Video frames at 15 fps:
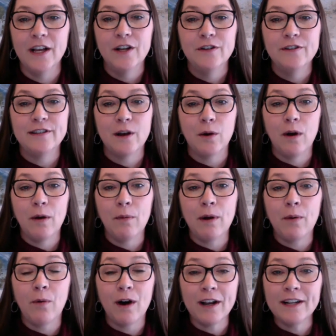So what we
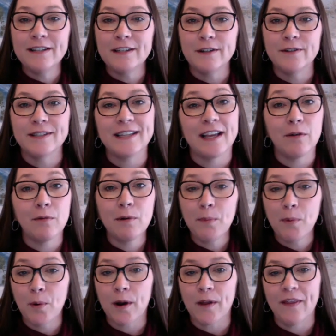want to do is get a
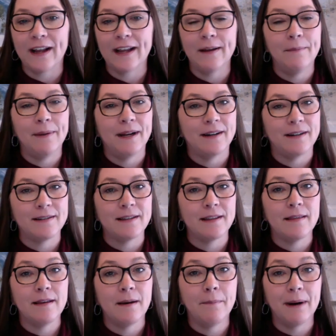report that compares
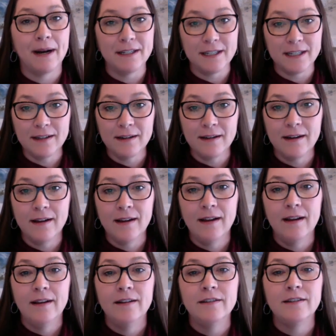the budget
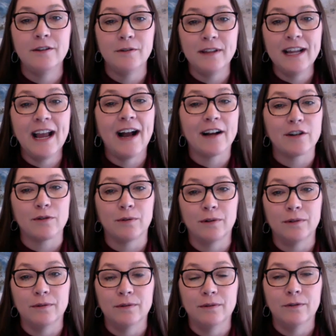to the actual
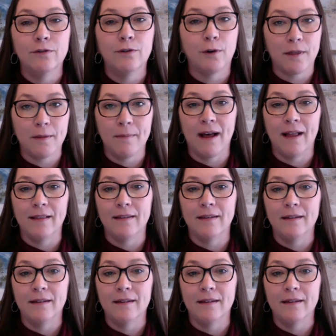for the month.